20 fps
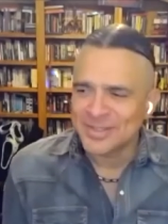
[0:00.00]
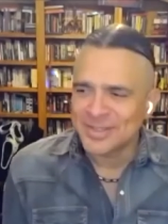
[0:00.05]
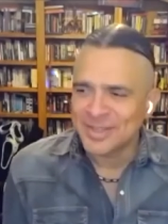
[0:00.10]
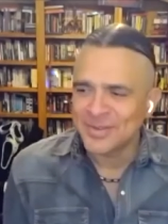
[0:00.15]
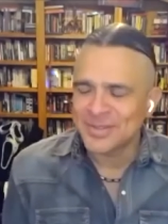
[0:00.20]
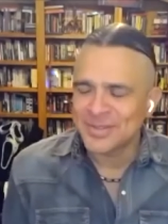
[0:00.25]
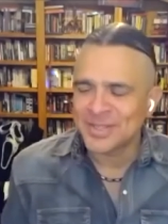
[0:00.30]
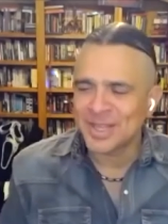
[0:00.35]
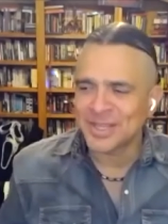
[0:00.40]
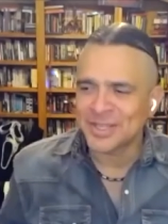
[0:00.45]

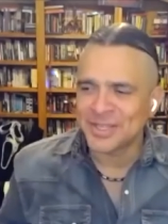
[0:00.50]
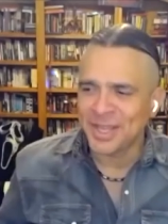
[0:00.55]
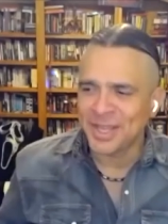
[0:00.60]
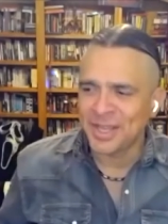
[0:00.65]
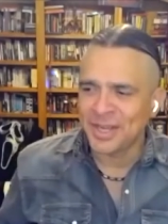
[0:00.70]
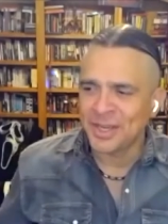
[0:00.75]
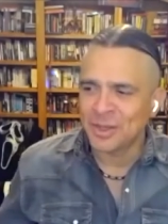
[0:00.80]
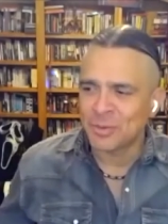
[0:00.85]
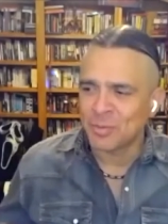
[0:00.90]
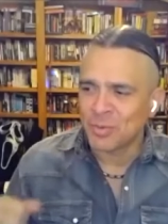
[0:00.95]
like
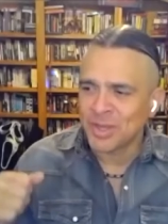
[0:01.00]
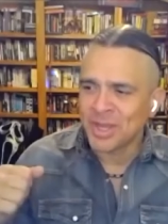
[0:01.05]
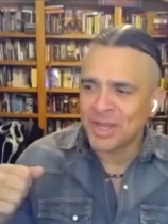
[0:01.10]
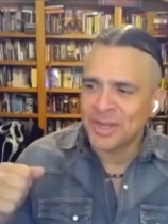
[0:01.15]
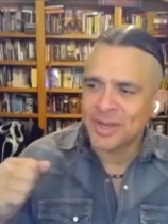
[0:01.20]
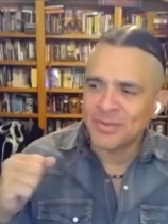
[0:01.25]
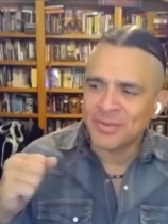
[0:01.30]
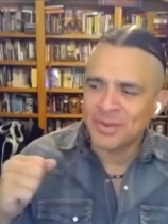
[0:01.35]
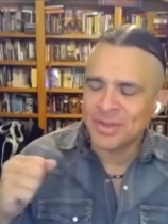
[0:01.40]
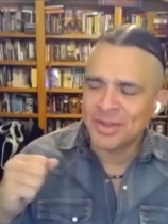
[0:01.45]
chanting, "We
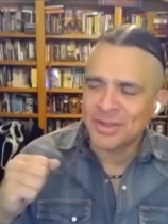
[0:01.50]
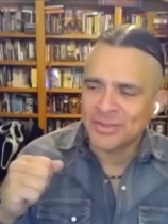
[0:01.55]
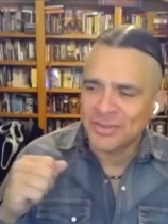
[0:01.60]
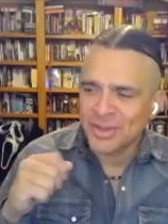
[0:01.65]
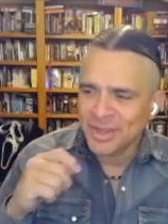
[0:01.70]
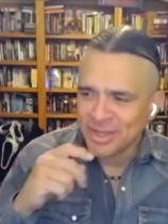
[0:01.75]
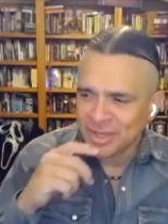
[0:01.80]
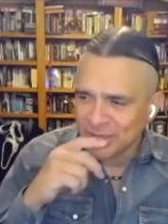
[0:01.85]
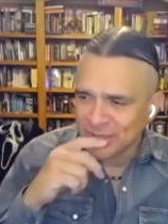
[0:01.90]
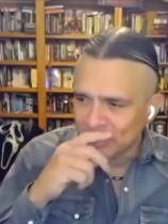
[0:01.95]
ain't never gonna
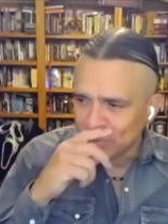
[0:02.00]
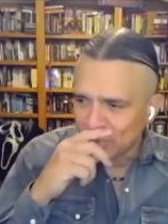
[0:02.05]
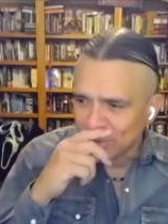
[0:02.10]
change,